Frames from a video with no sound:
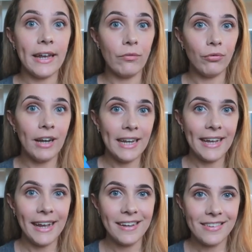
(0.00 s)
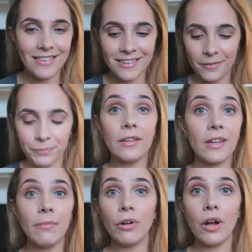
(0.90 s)
It really is.
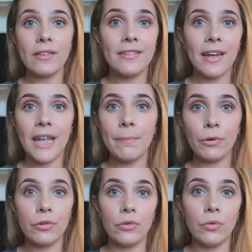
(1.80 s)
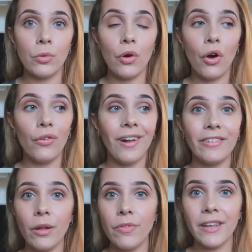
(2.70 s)
So in regards to telling him bottles are all gone, I
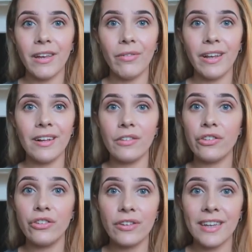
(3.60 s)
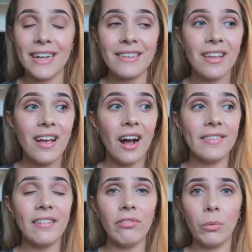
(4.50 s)
don't think he really understood it.
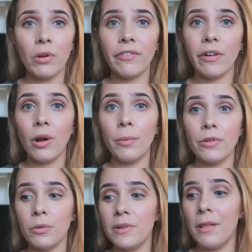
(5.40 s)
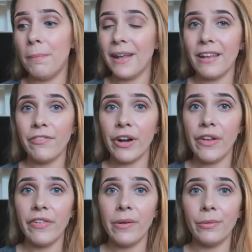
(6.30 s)
I didn't really want to throw a bottle in the bin in
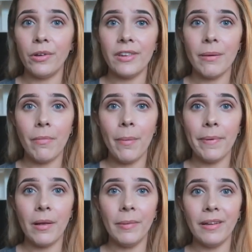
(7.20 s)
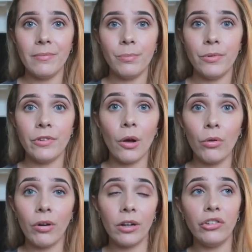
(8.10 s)
front of him, because that might be a bit
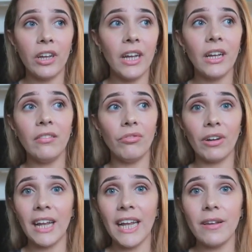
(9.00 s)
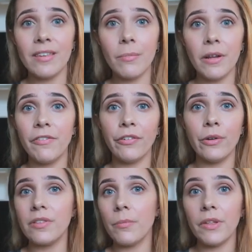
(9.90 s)
soul crushing, really. If somebody
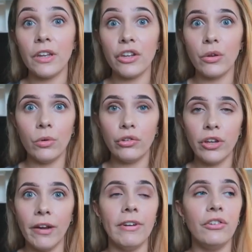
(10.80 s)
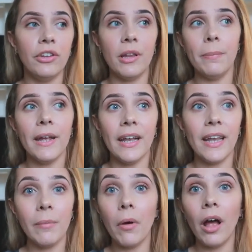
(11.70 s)
threw something that you cherished in the
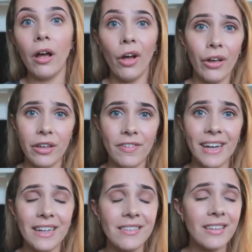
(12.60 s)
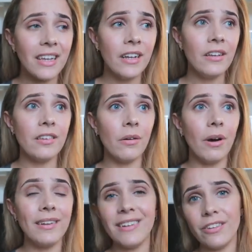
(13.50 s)
bin, it might hurt your feelings. So
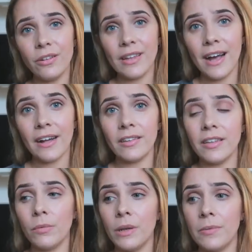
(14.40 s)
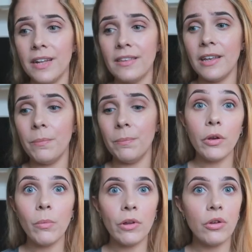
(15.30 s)
I didn't do that because I didn't want to upset him. Do
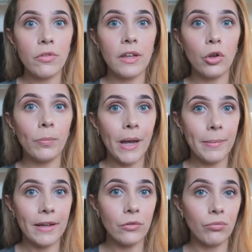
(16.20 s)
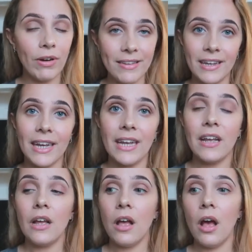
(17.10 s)
it when you think your baby is ready.
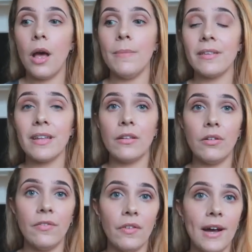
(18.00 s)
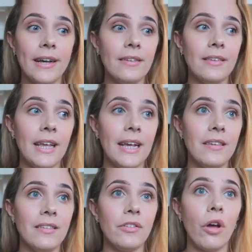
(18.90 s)
That's another advice,
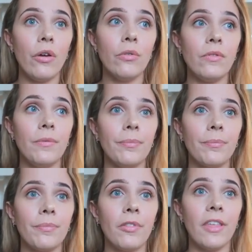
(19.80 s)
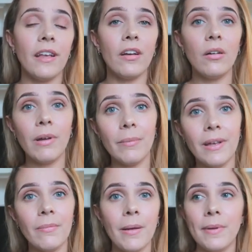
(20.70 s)
is don't think, oh,
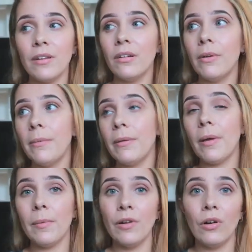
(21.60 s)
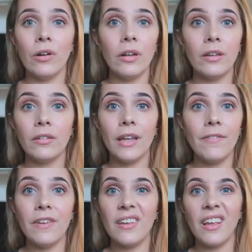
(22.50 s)
maybe not.
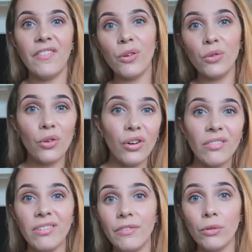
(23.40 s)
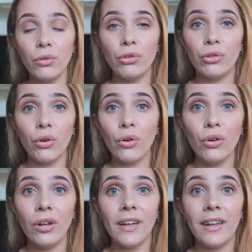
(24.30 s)
If you're not
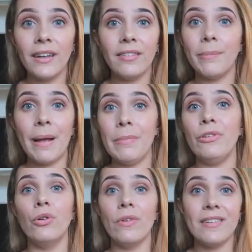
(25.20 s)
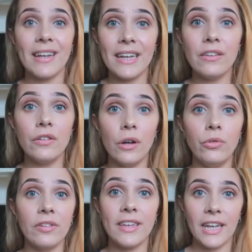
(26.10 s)
sure, the baby's not ready. So
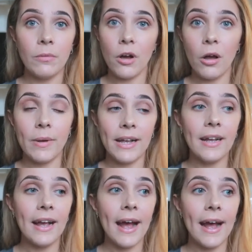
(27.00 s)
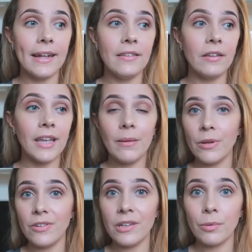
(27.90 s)
just keep going and keep
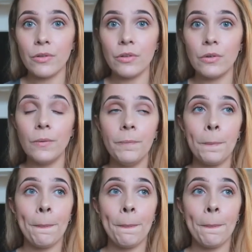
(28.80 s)
using the bottle.